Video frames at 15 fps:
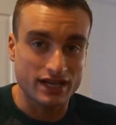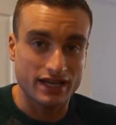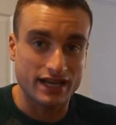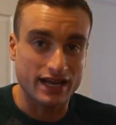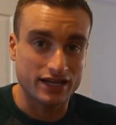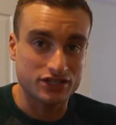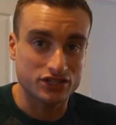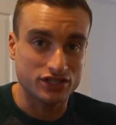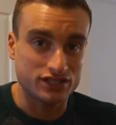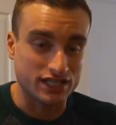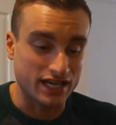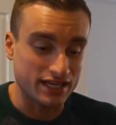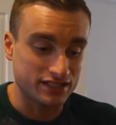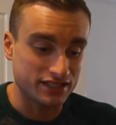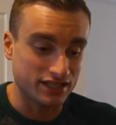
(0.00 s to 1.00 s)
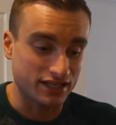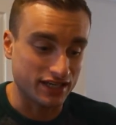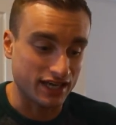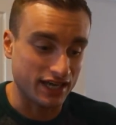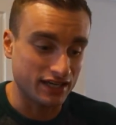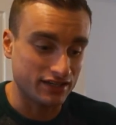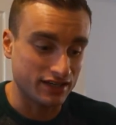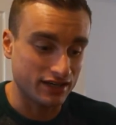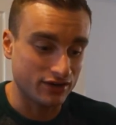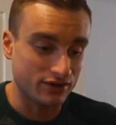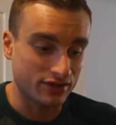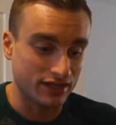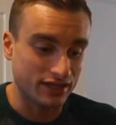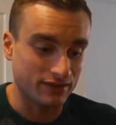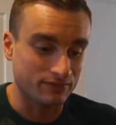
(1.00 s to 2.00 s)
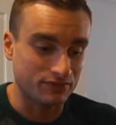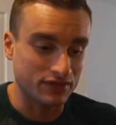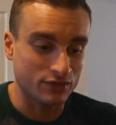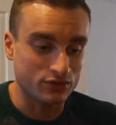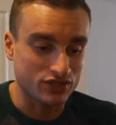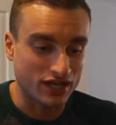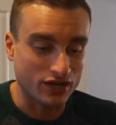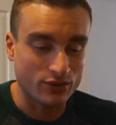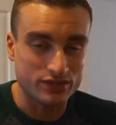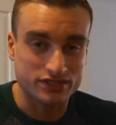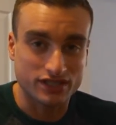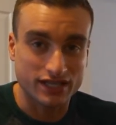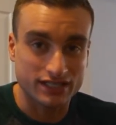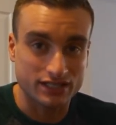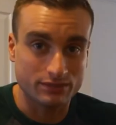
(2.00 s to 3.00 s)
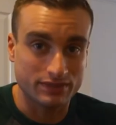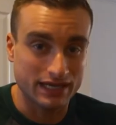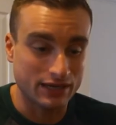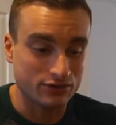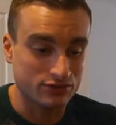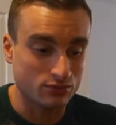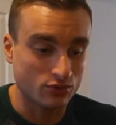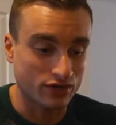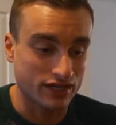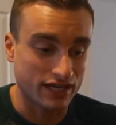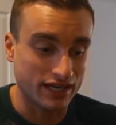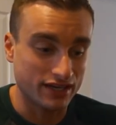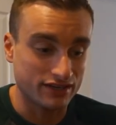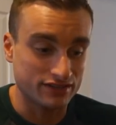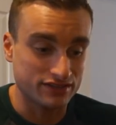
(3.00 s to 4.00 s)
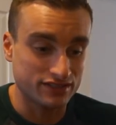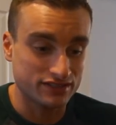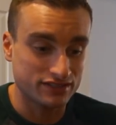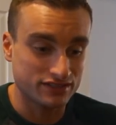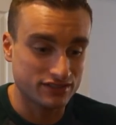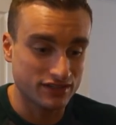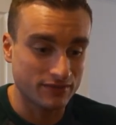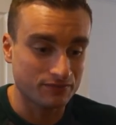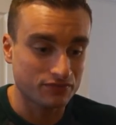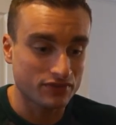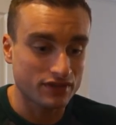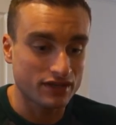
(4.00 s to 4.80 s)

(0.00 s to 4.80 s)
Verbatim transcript: It actually tastes like a cake now. Like it was, I always liked it, but now it's more cake consistency.